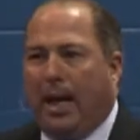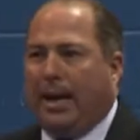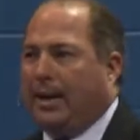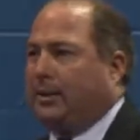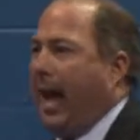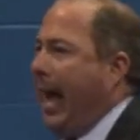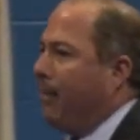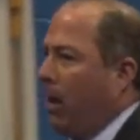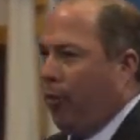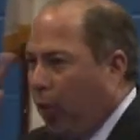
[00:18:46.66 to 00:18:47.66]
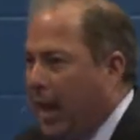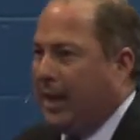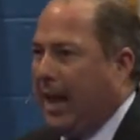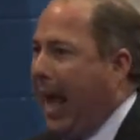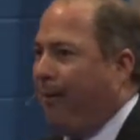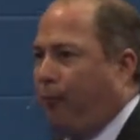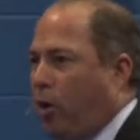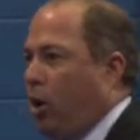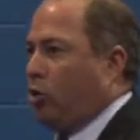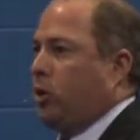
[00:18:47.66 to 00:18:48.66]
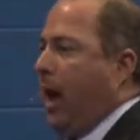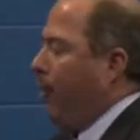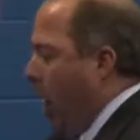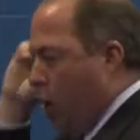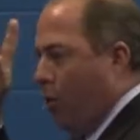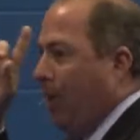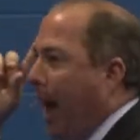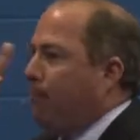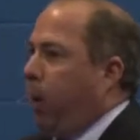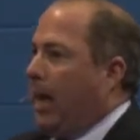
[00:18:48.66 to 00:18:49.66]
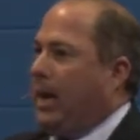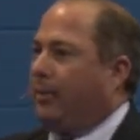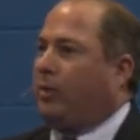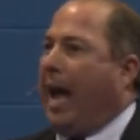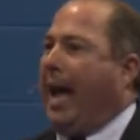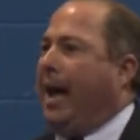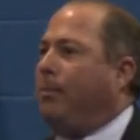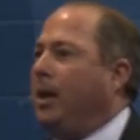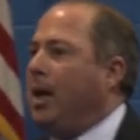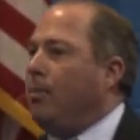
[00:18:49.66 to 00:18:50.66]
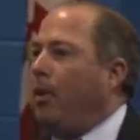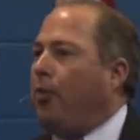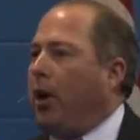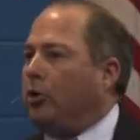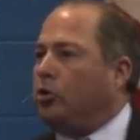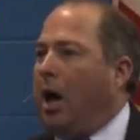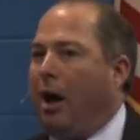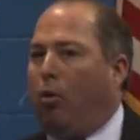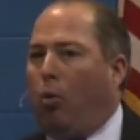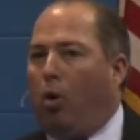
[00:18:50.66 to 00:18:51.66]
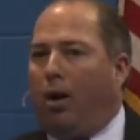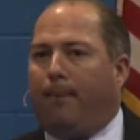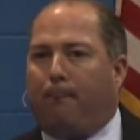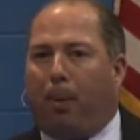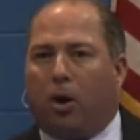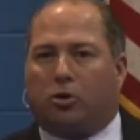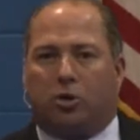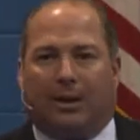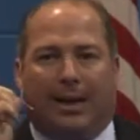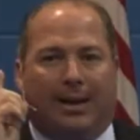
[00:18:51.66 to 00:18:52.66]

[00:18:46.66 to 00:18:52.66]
plenty of time to think it out for yourself. You've got plenty of time. But there's not one person